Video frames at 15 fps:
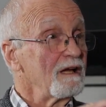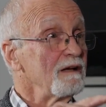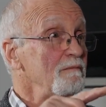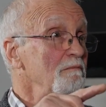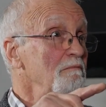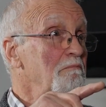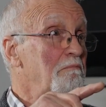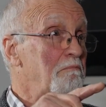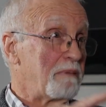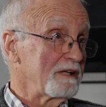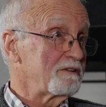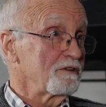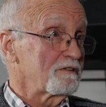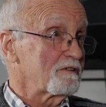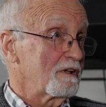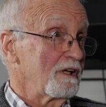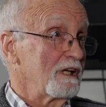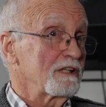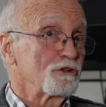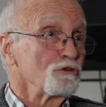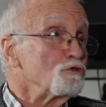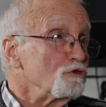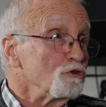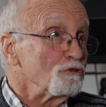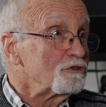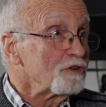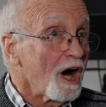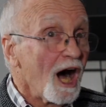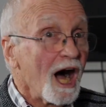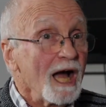and budget's connected to
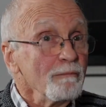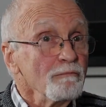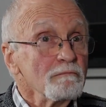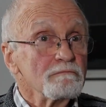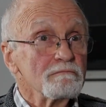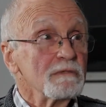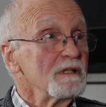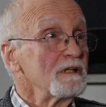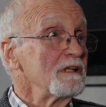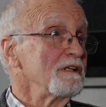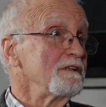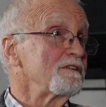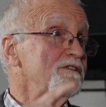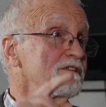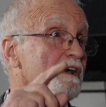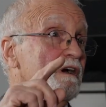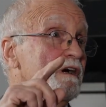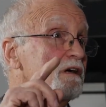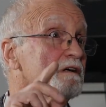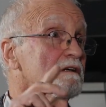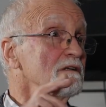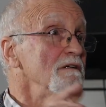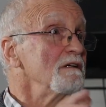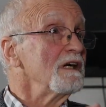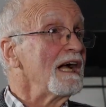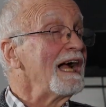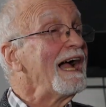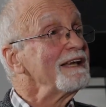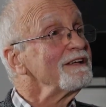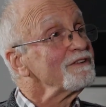time, and so
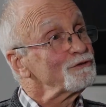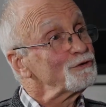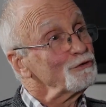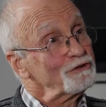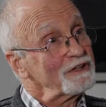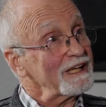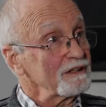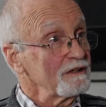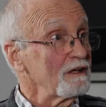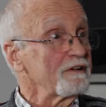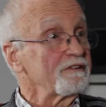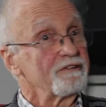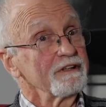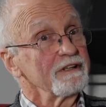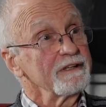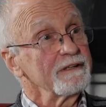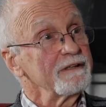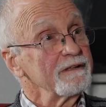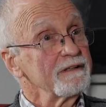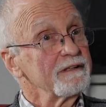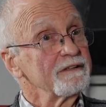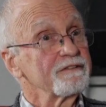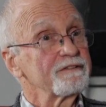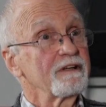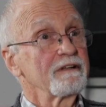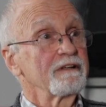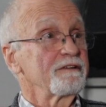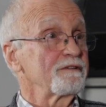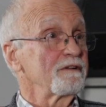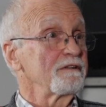and to technology. And
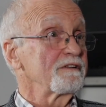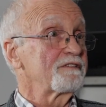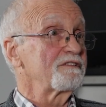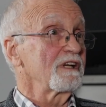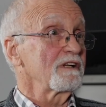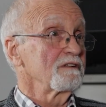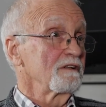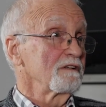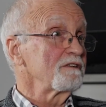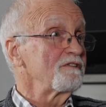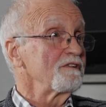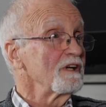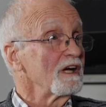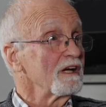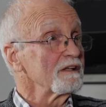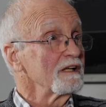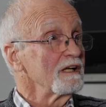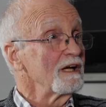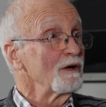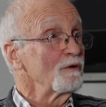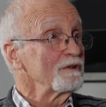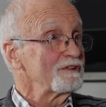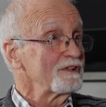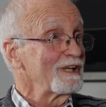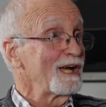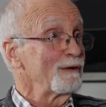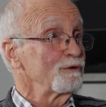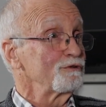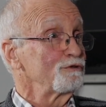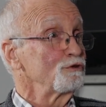so there's all this technology out there which
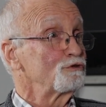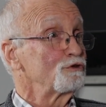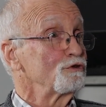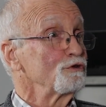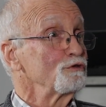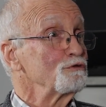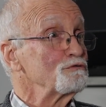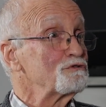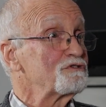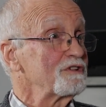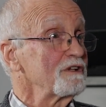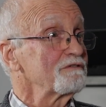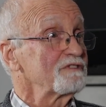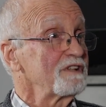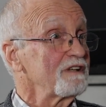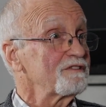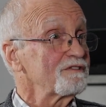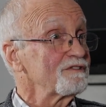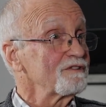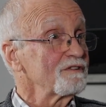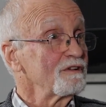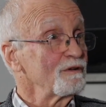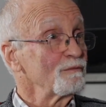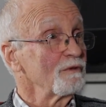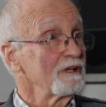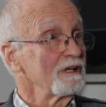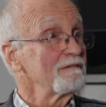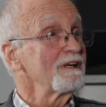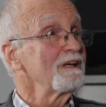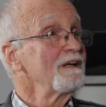enables you to do self-tests and
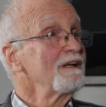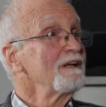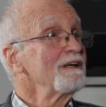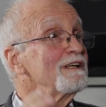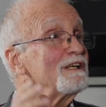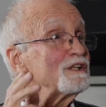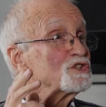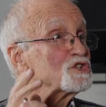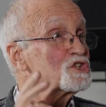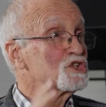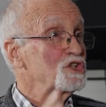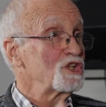whatever. It's